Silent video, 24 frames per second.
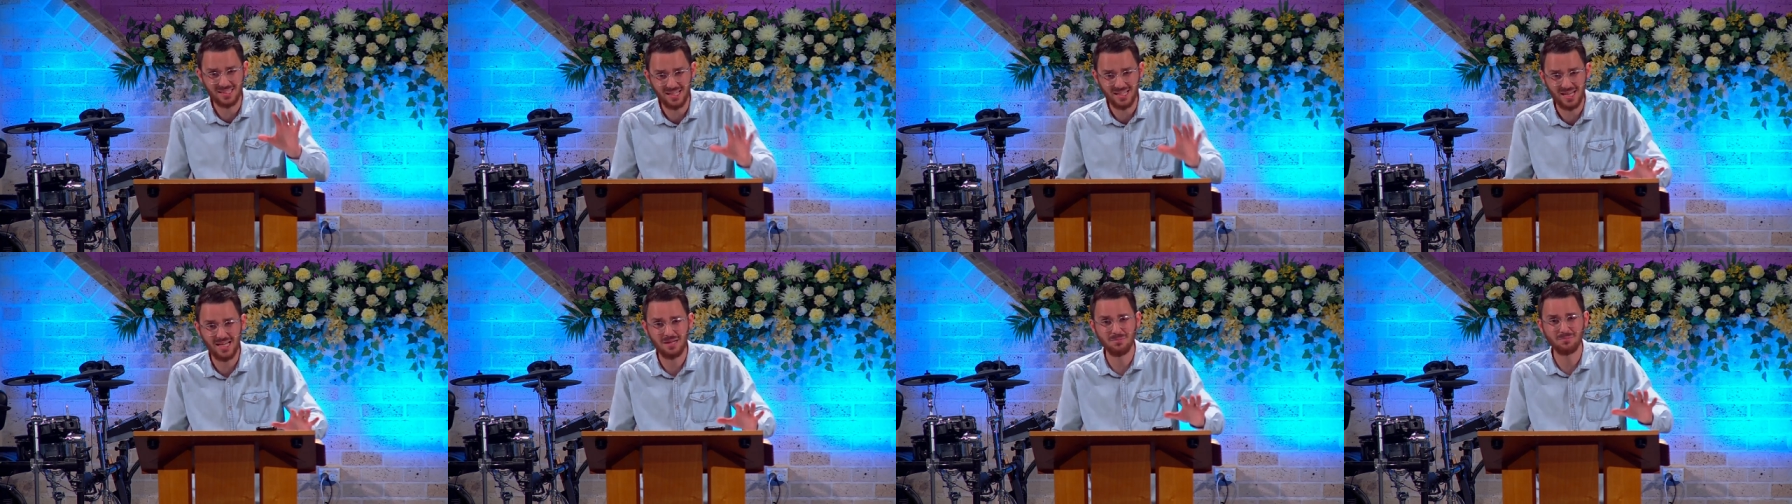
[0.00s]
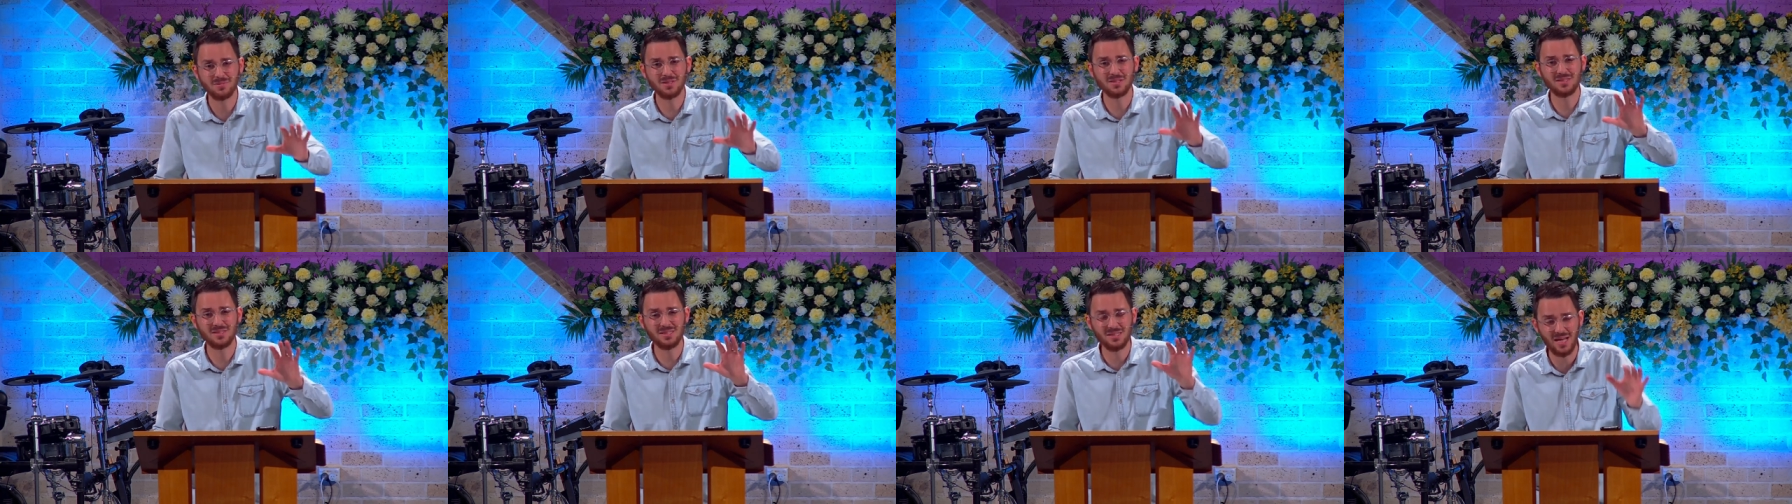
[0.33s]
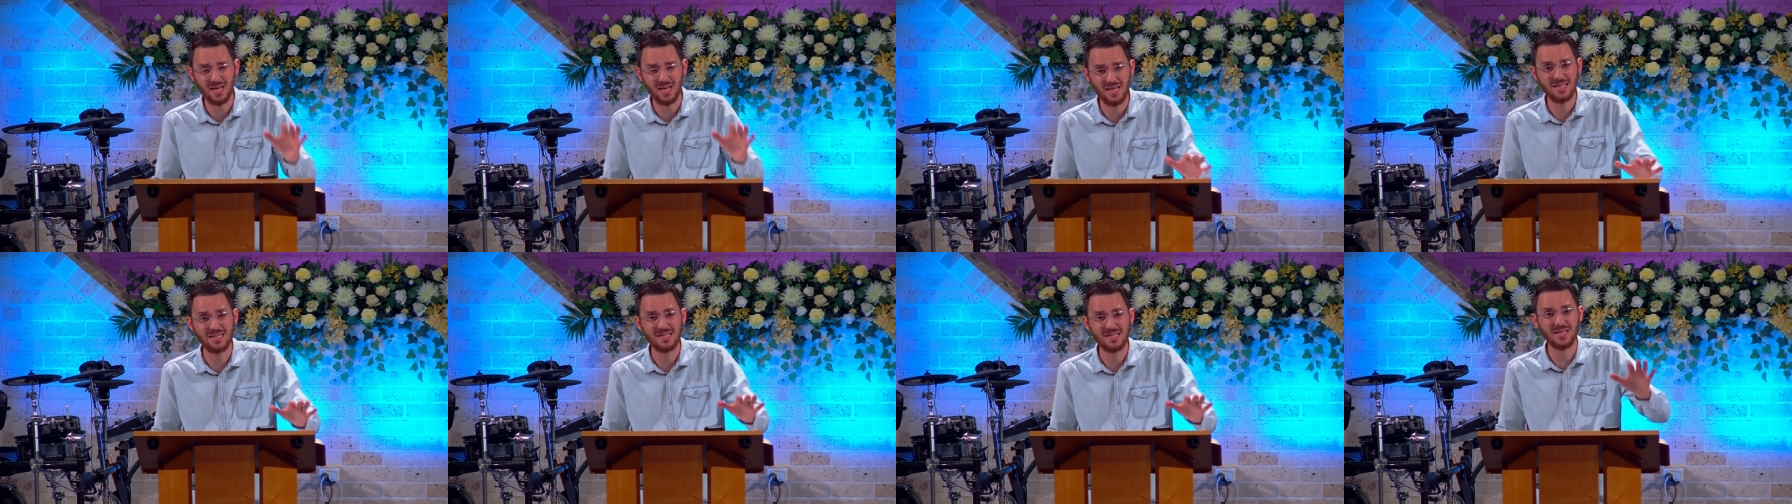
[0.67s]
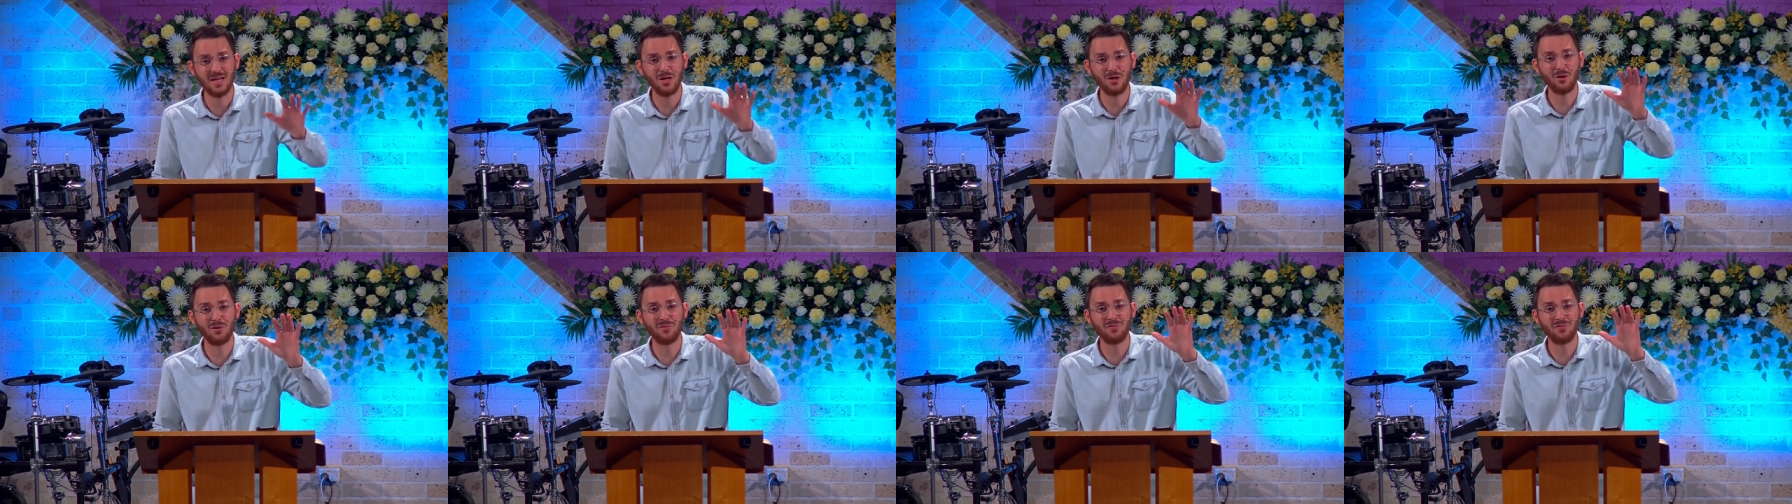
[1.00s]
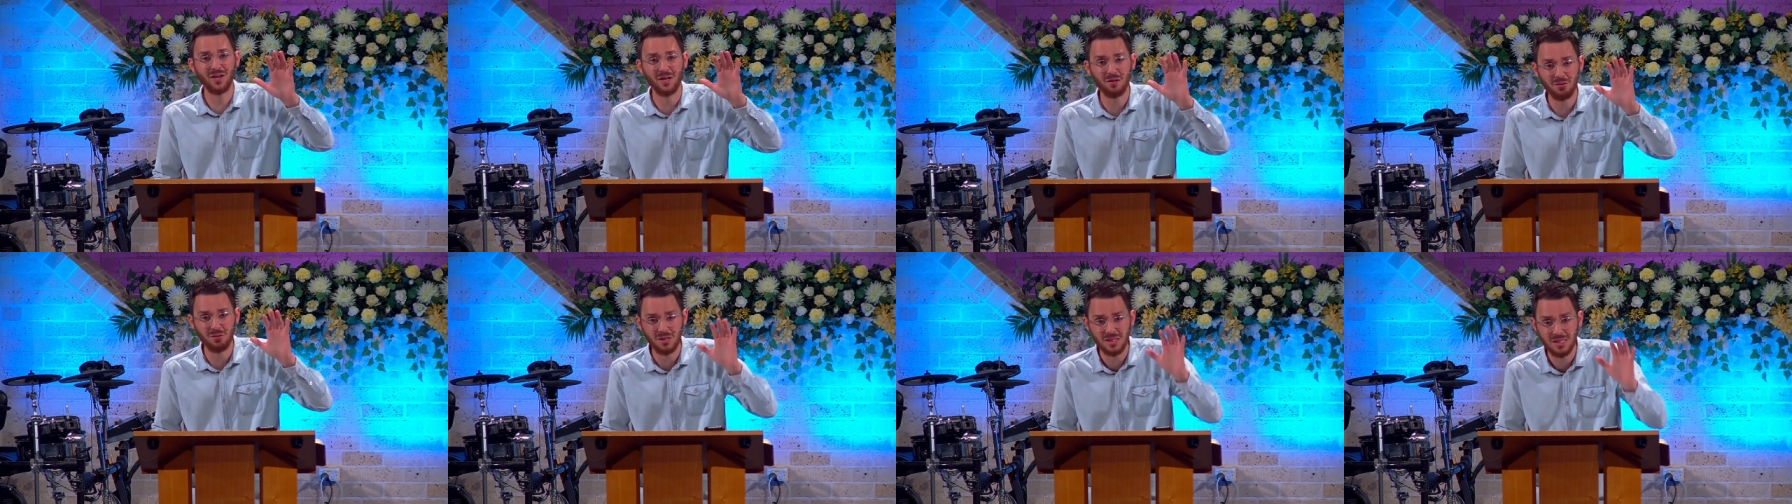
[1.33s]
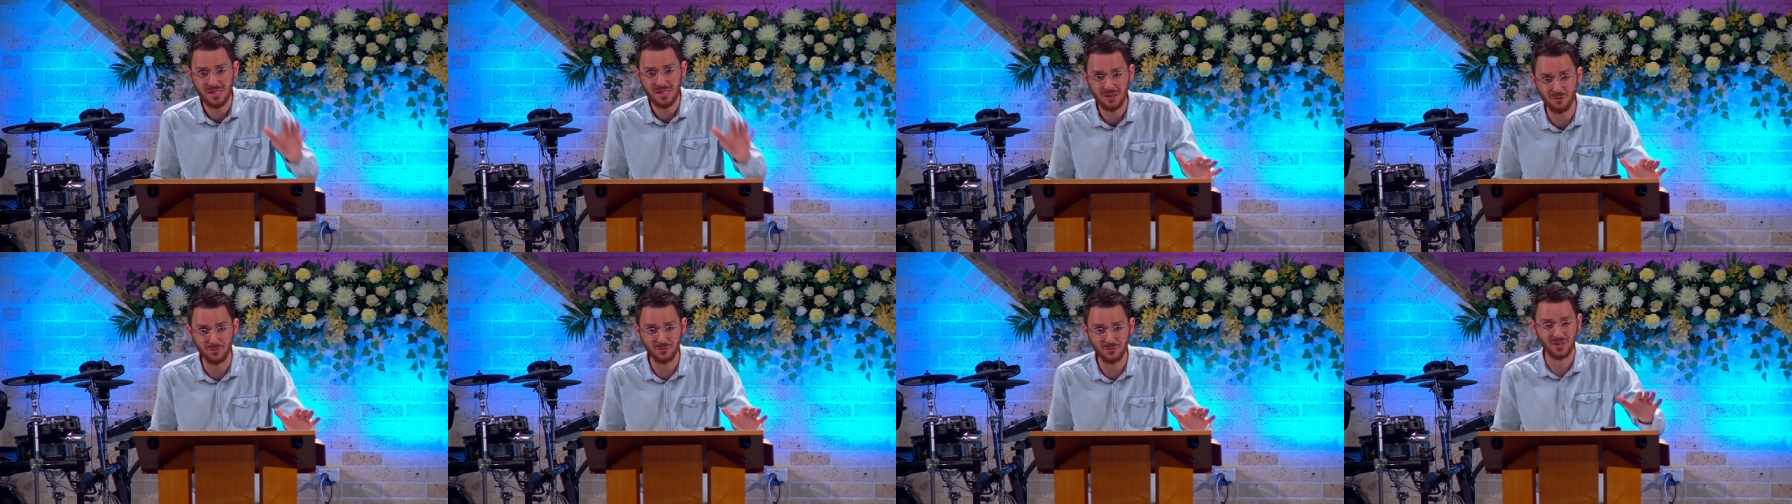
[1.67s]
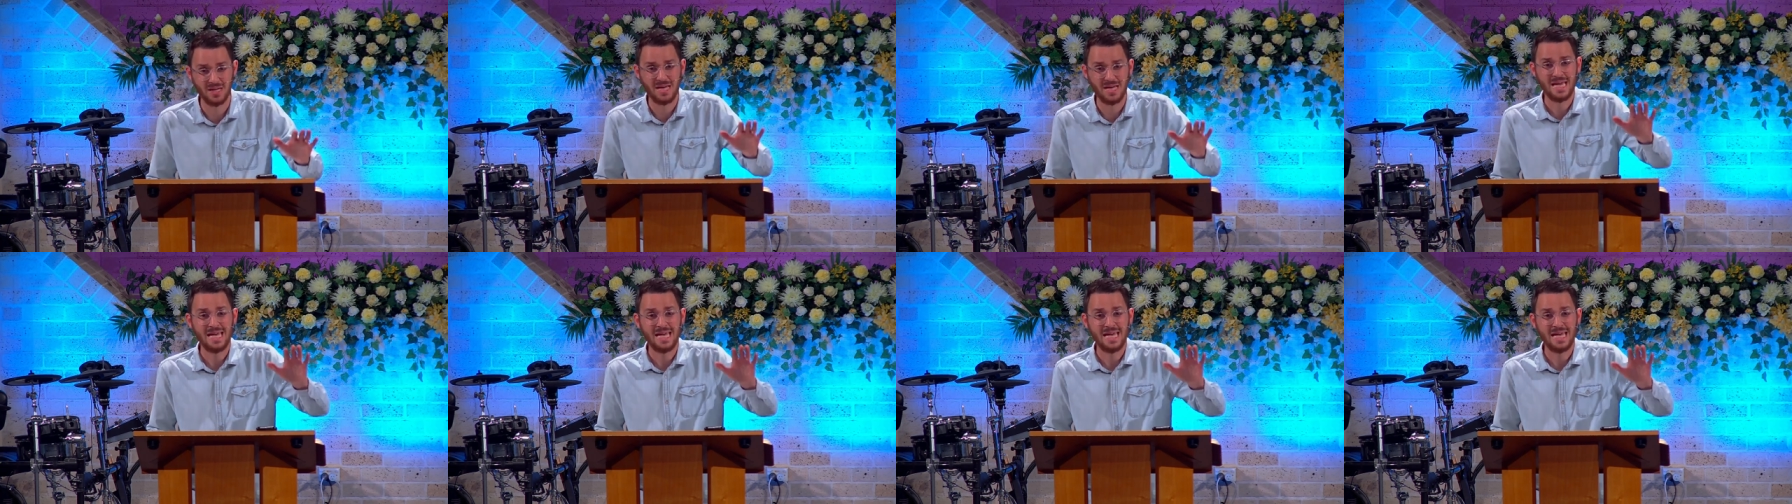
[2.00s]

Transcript: came to take care of our guilt.